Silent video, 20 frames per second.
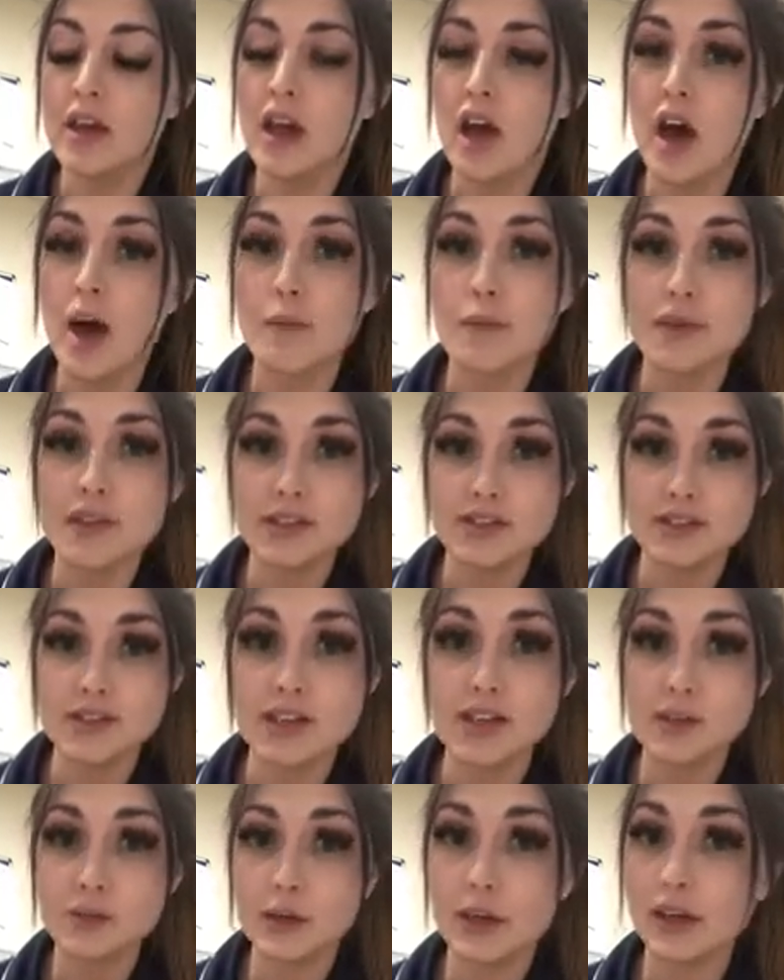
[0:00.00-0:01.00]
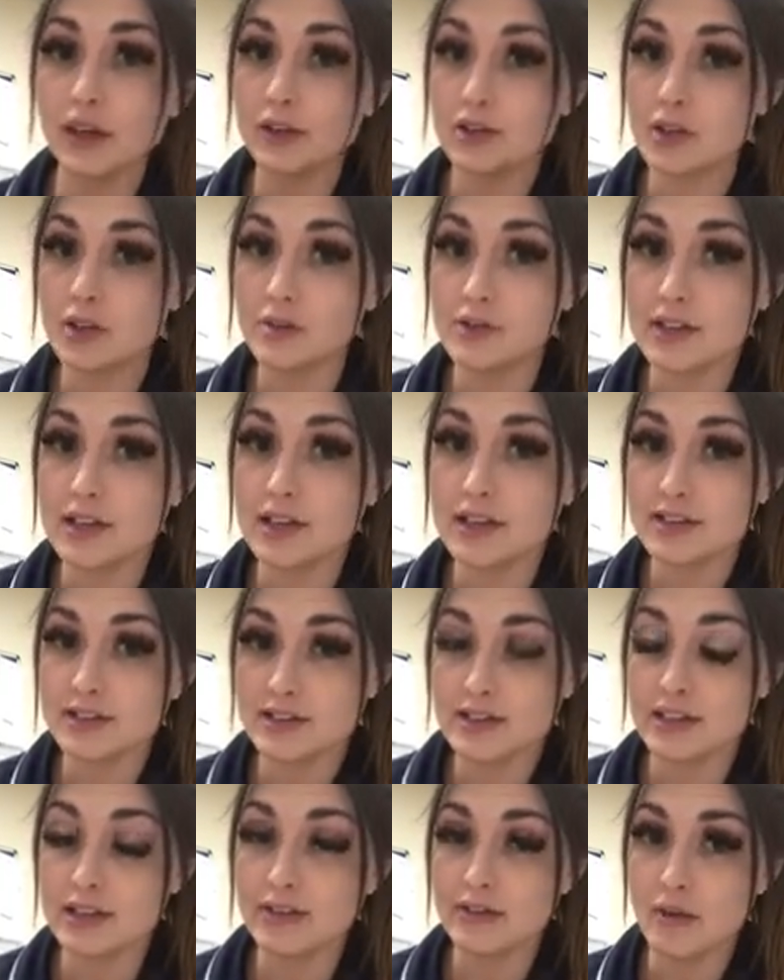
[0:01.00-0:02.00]
But there's things we can do to
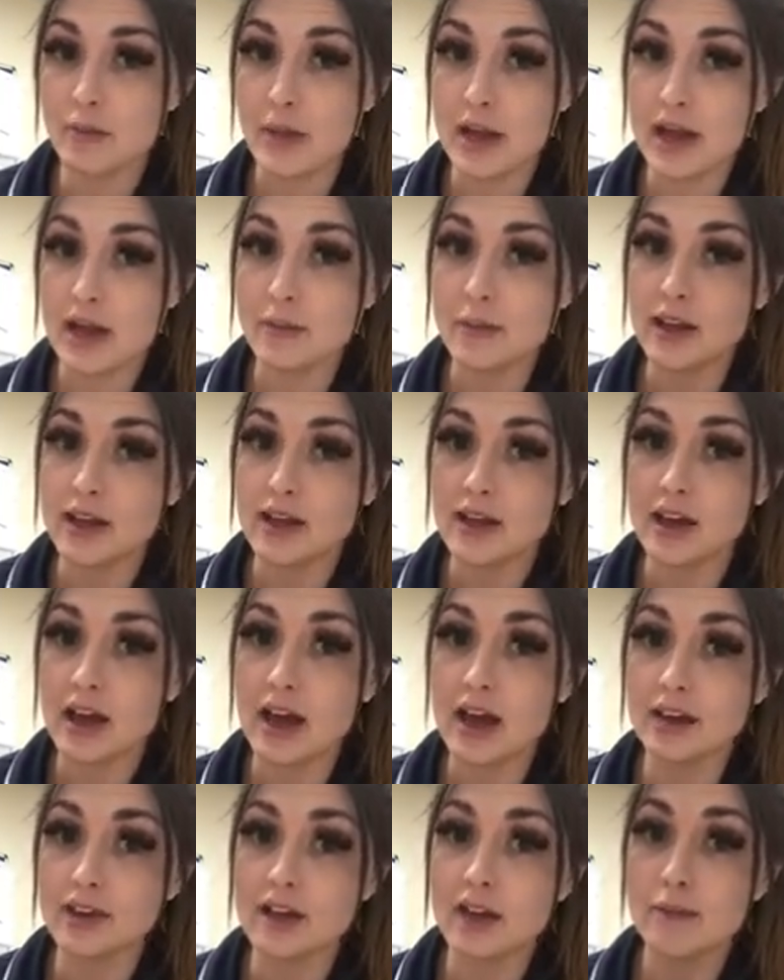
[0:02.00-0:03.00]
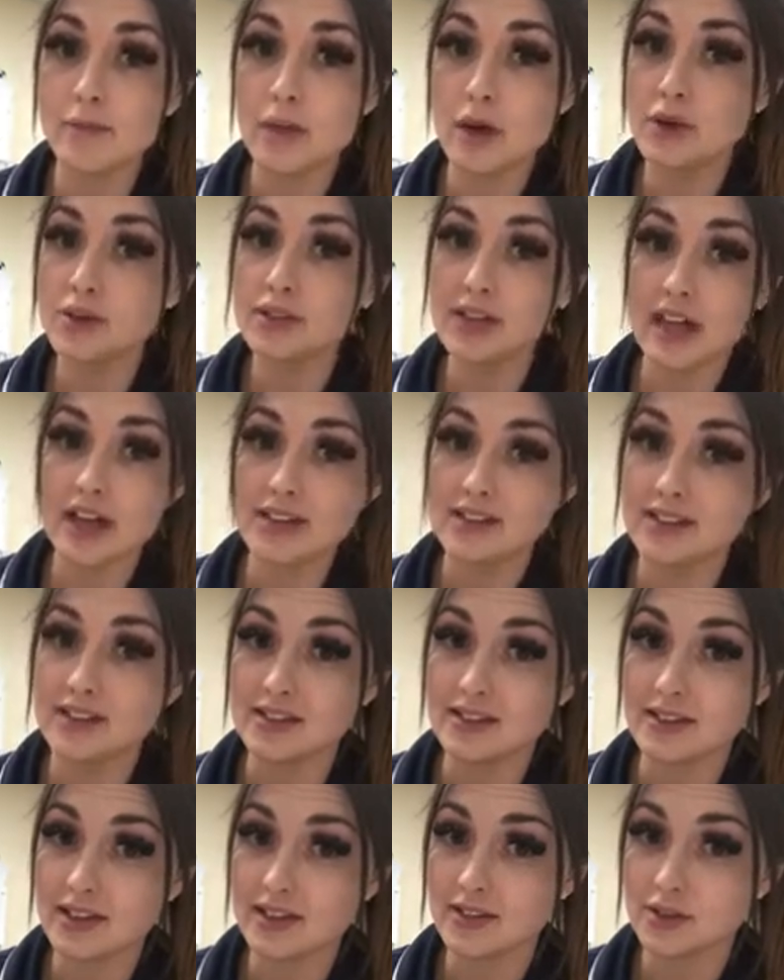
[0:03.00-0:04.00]
deliver baby, and in most
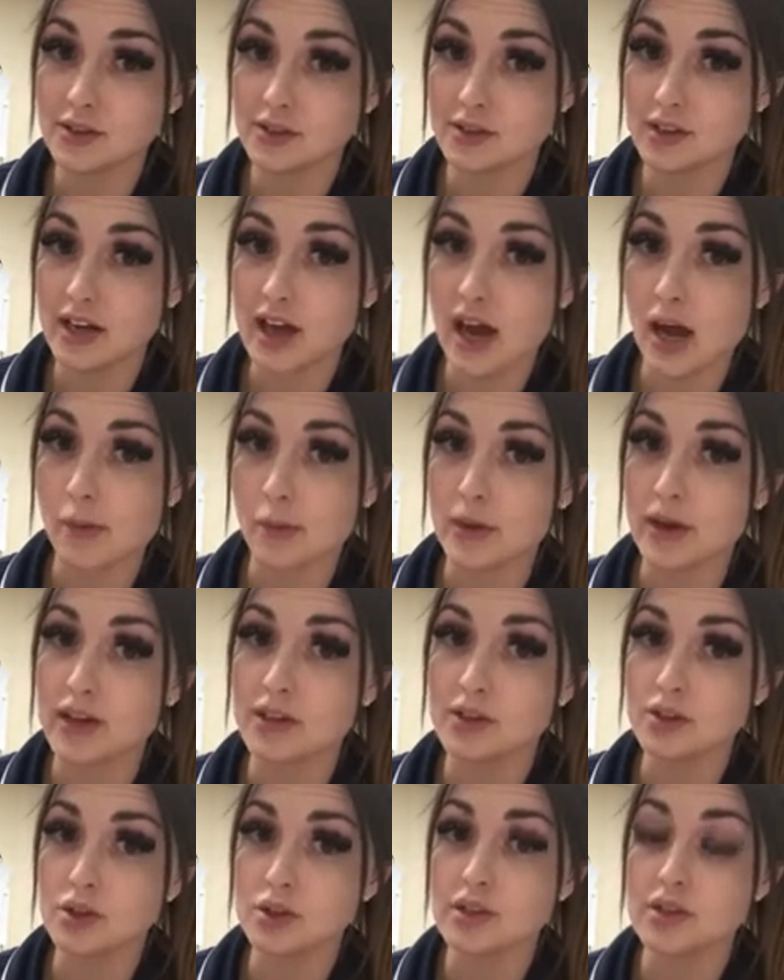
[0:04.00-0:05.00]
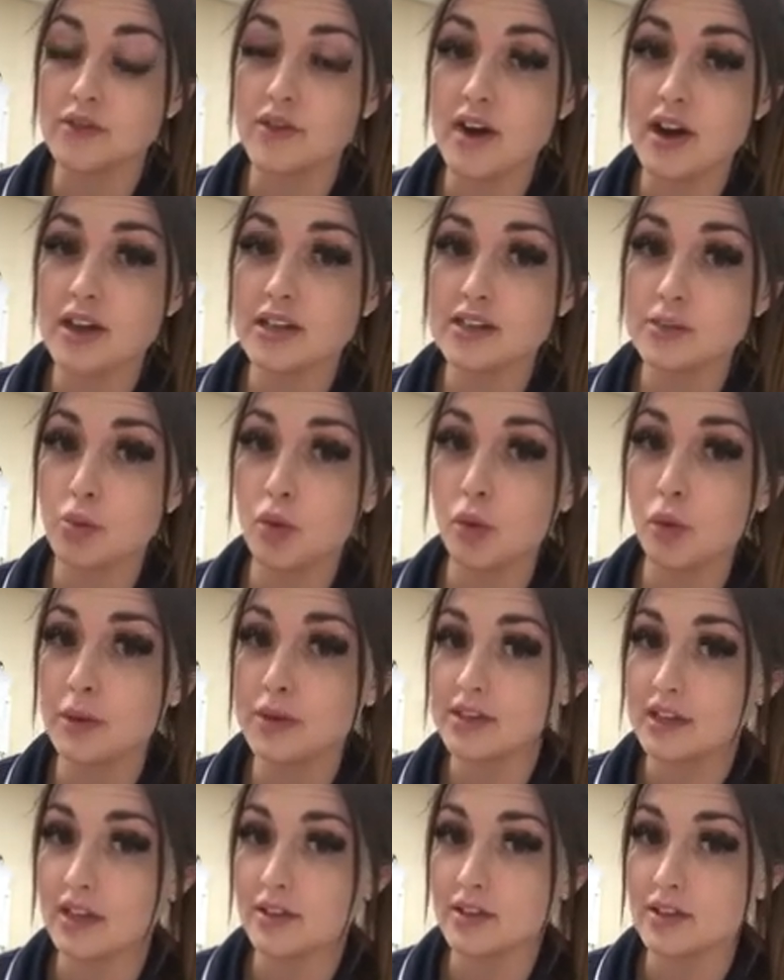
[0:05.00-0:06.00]
cases this doesn't happen. It's just a very small
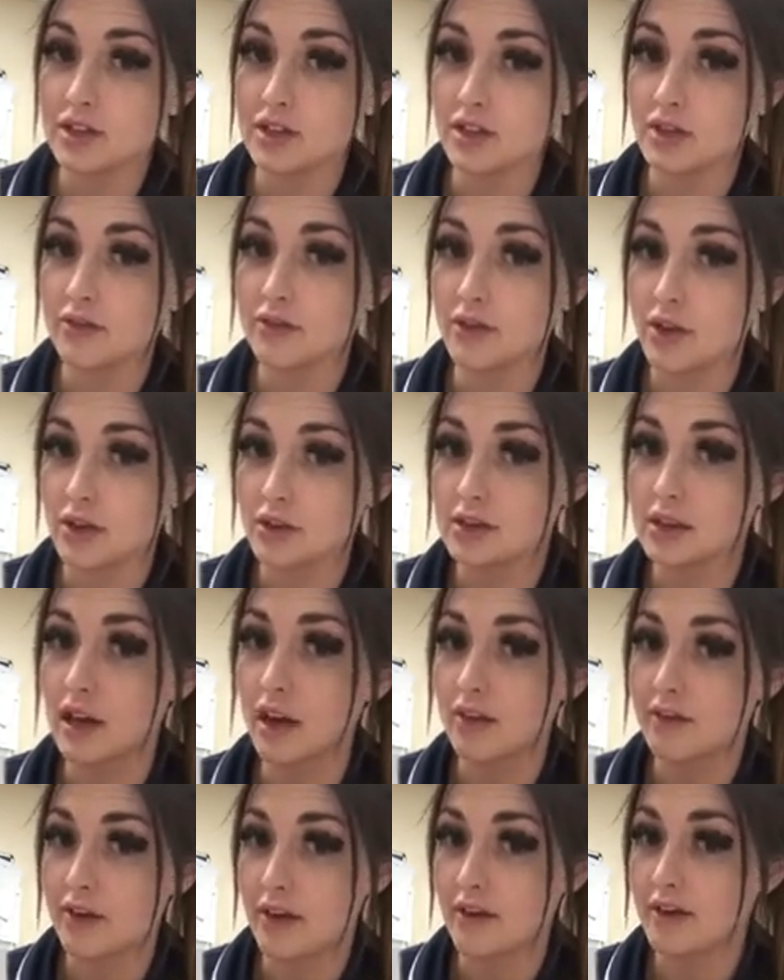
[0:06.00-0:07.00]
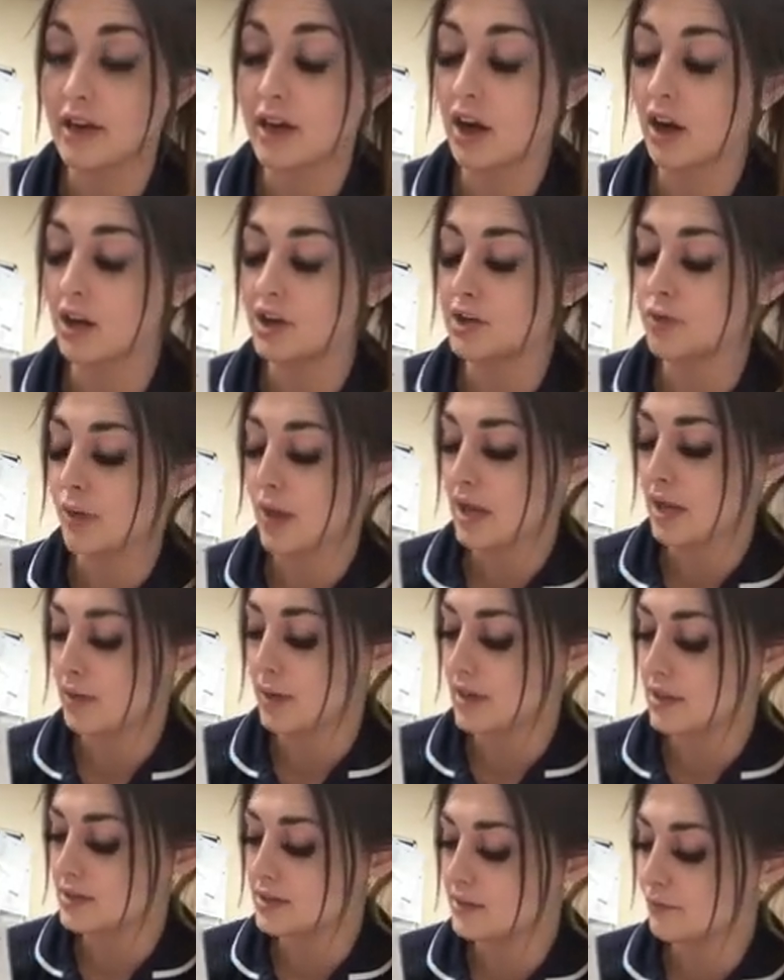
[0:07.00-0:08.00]
percentage of those very large
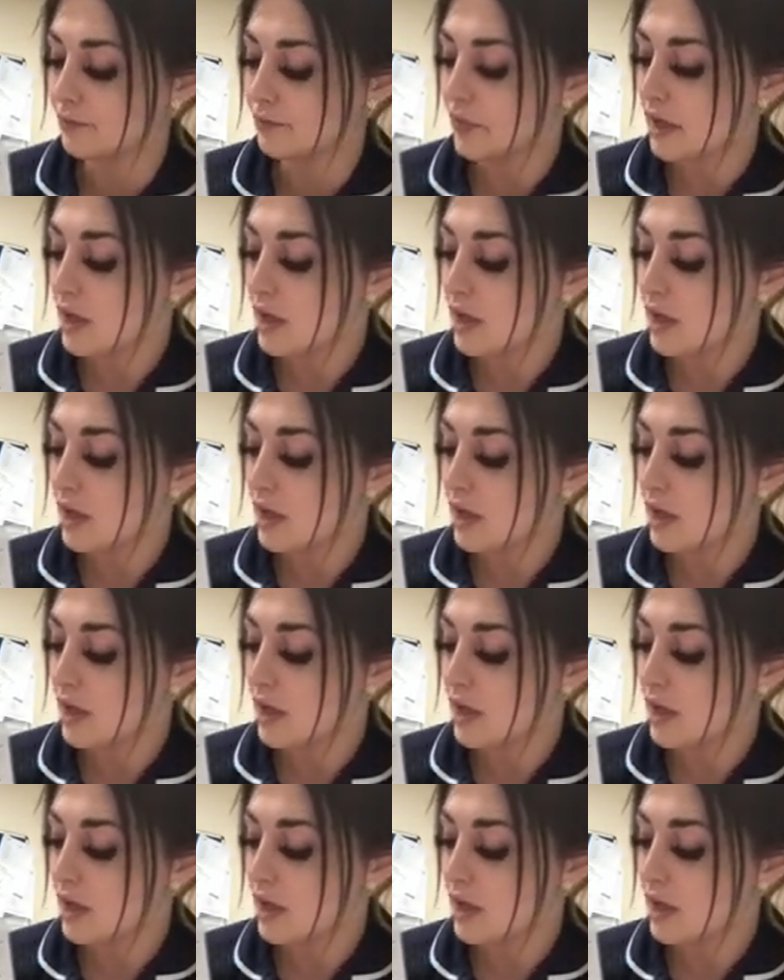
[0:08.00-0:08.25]
babies.